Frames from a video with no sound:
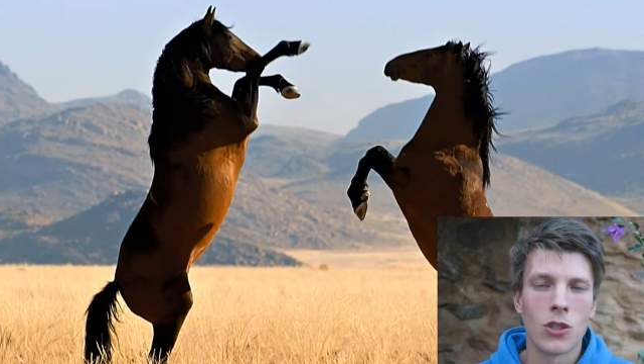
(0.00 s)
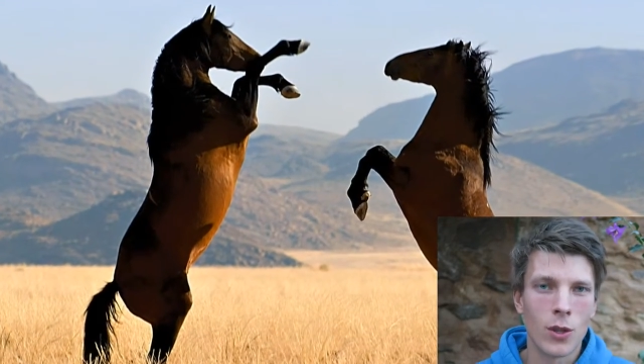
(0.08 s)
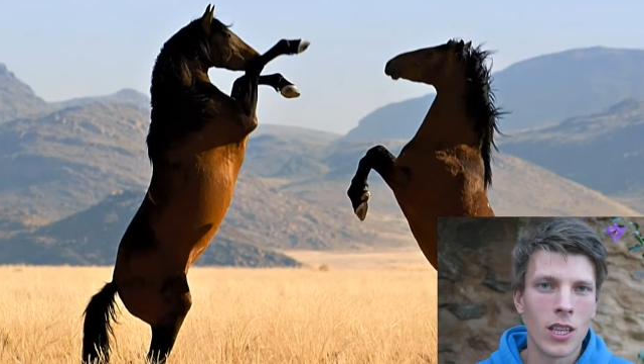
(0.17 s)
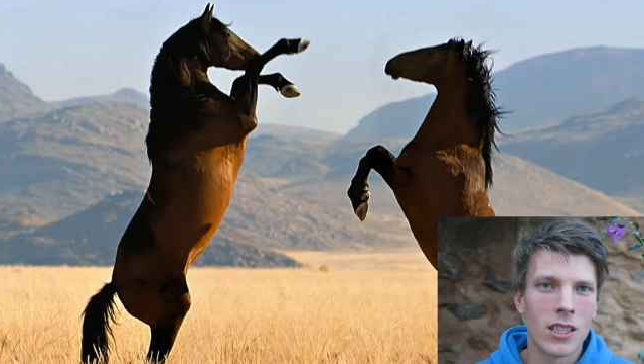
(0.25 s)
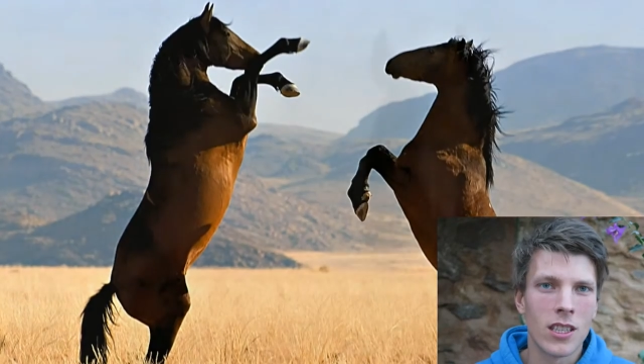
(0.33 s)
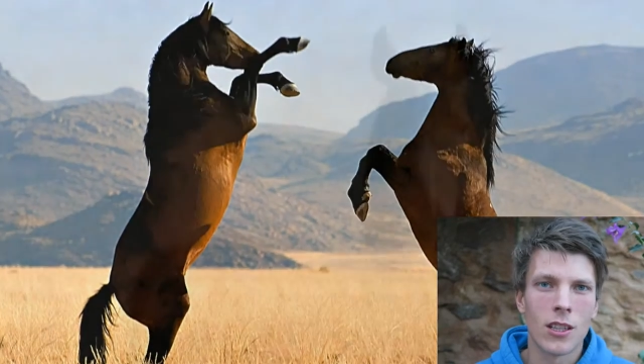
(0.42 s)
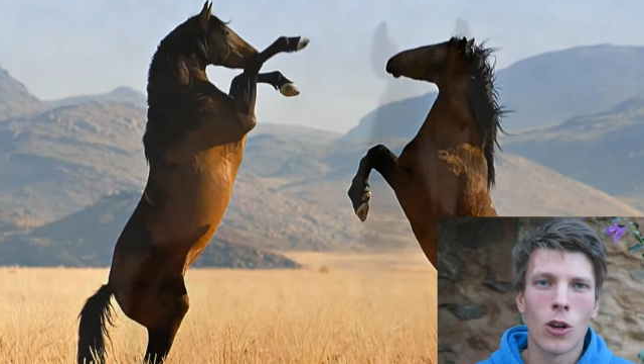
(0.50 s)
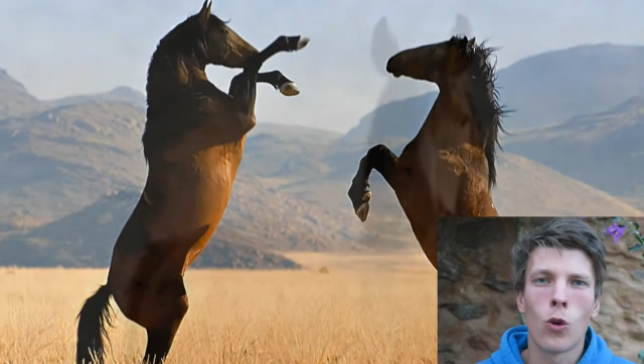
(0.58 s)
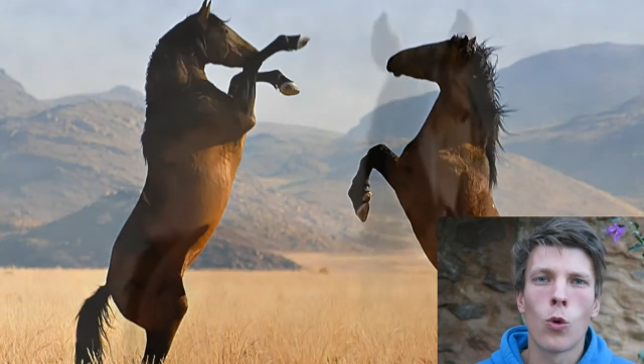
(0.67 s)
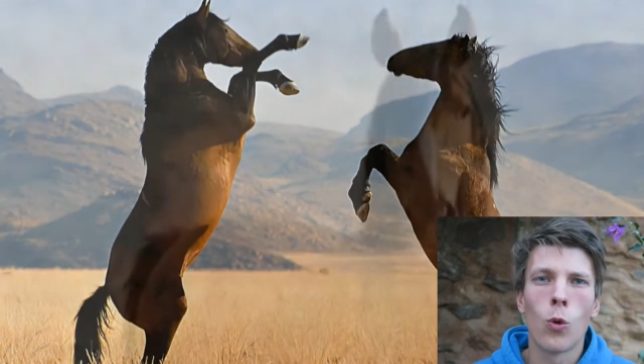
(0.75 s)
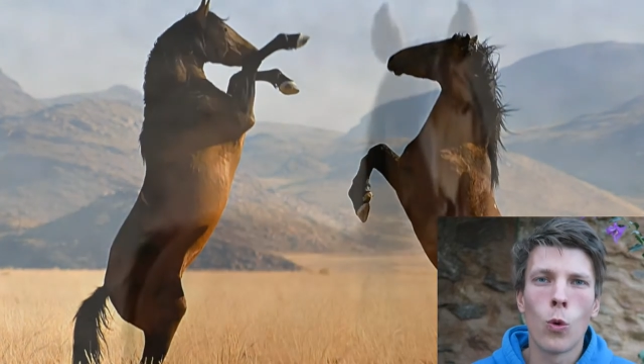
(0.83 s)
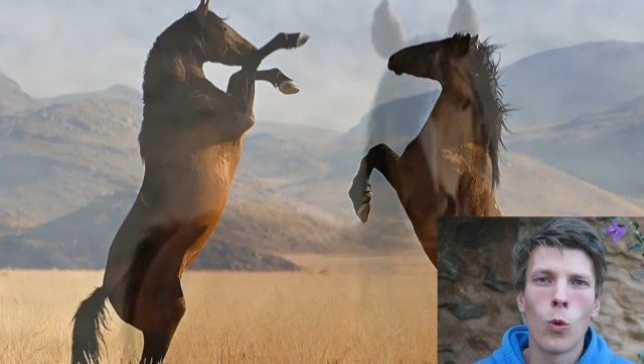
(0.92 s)
treated,
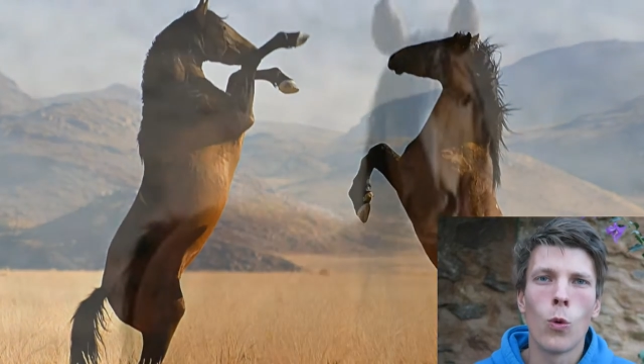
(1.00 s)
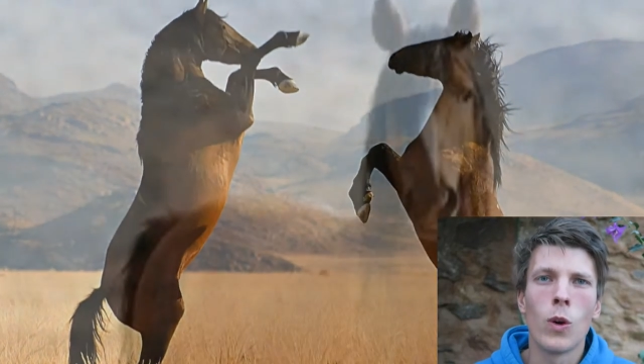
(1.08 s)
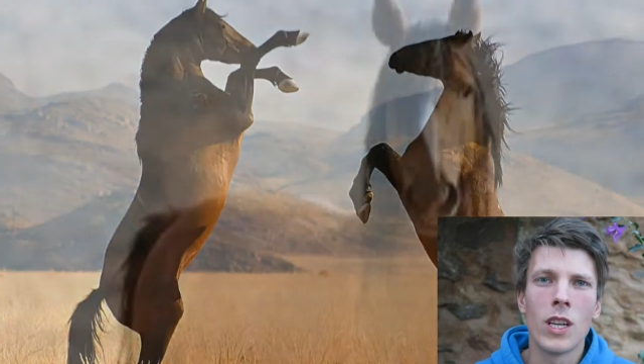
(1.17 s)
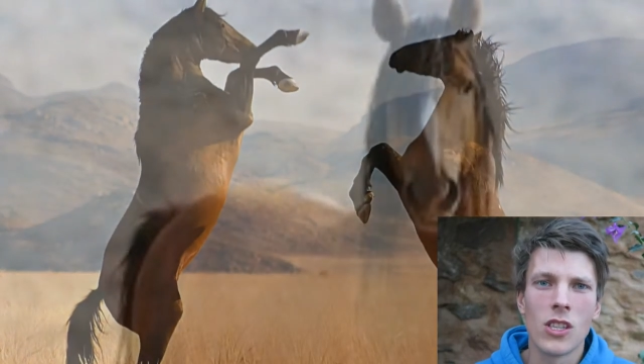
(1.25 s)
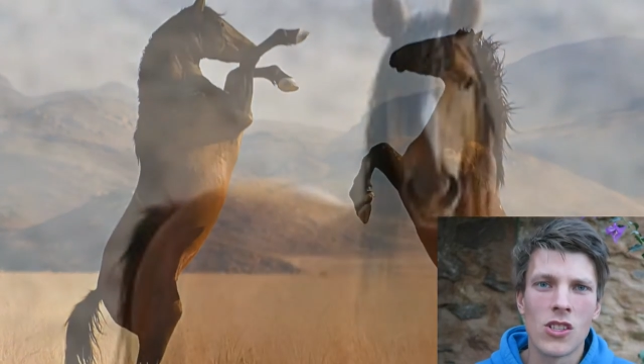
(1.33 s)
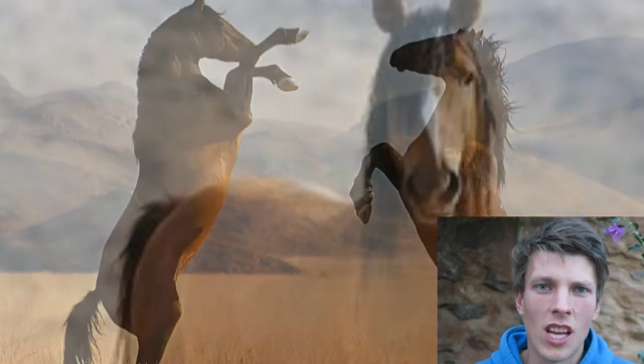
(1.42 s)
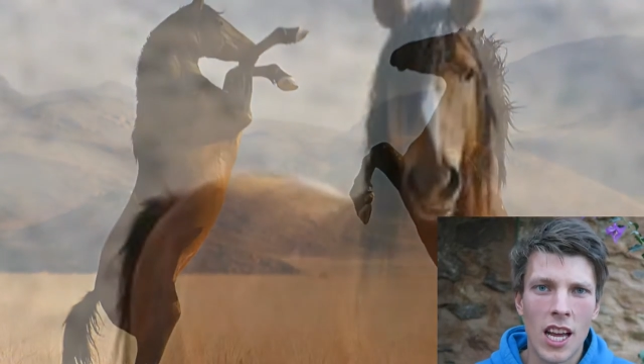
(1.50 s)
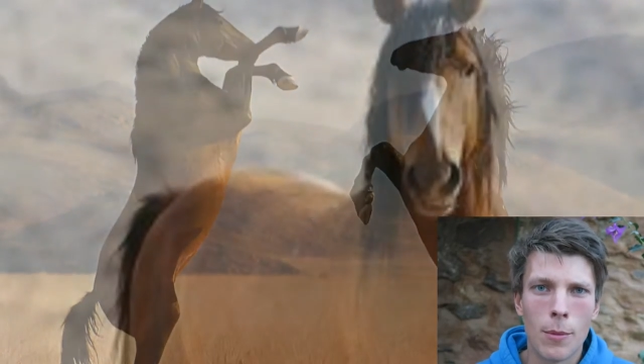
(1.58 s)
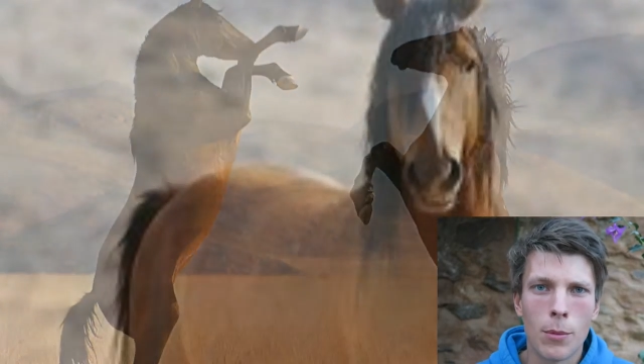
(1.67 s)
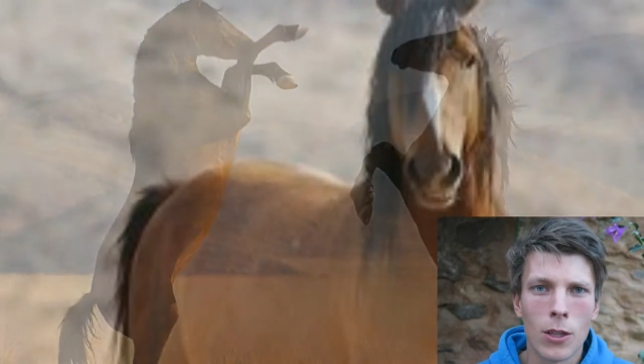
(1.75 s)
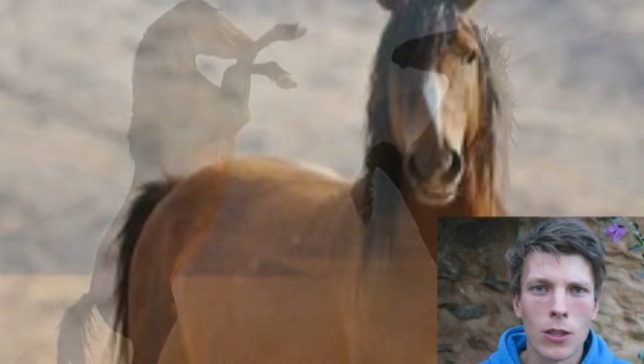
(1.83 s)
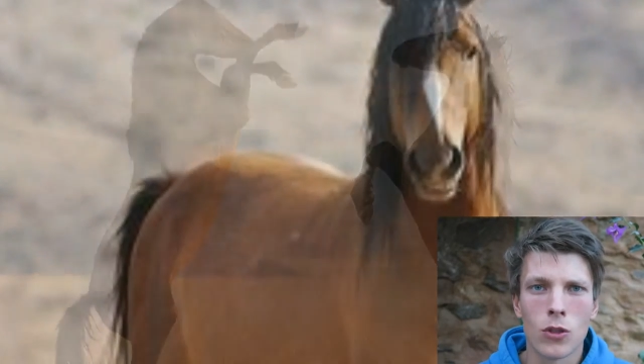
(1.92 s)
who is
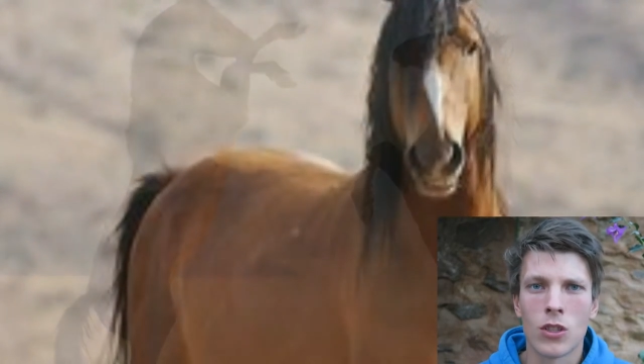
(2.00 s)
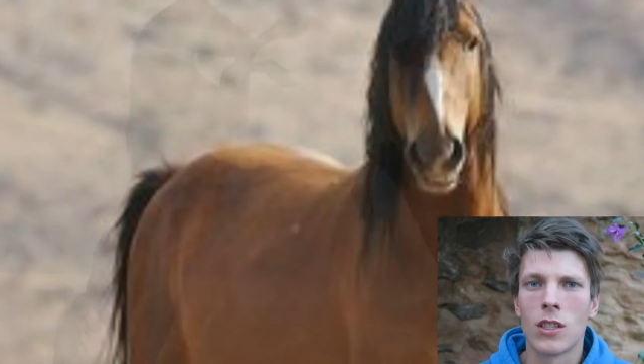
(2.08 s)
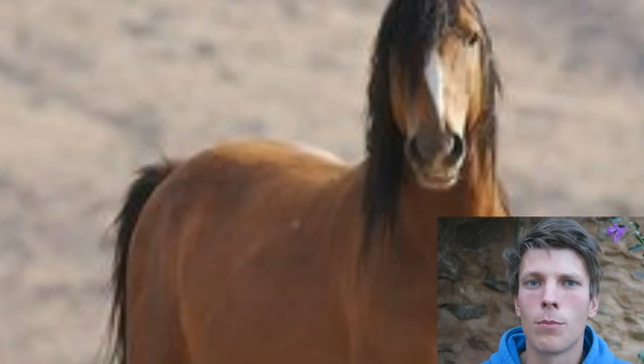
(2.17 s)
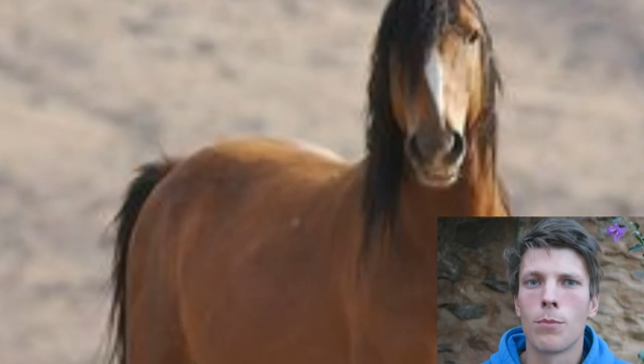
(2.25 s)
able to